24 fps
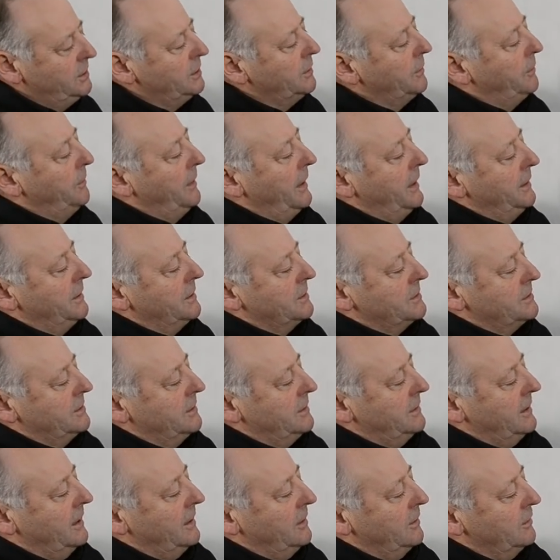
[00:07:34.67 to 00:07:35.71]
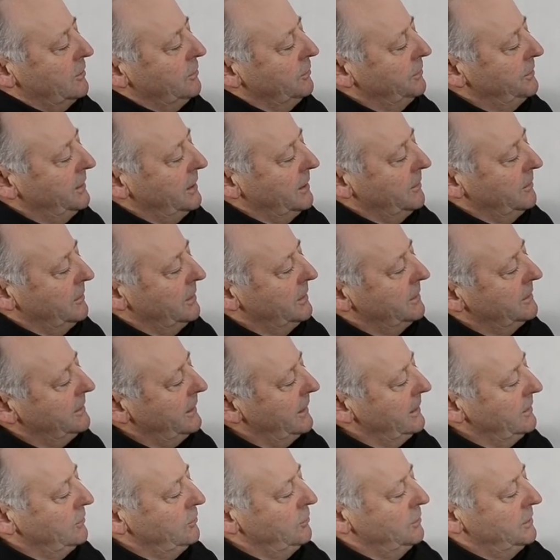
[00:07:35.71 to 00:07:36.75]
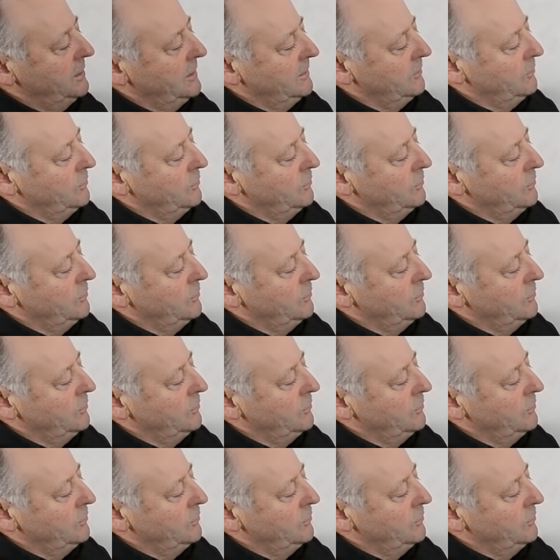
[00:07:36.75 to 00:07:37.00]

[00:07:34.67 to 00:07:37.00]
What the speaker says: pad is the technical term that NewTeam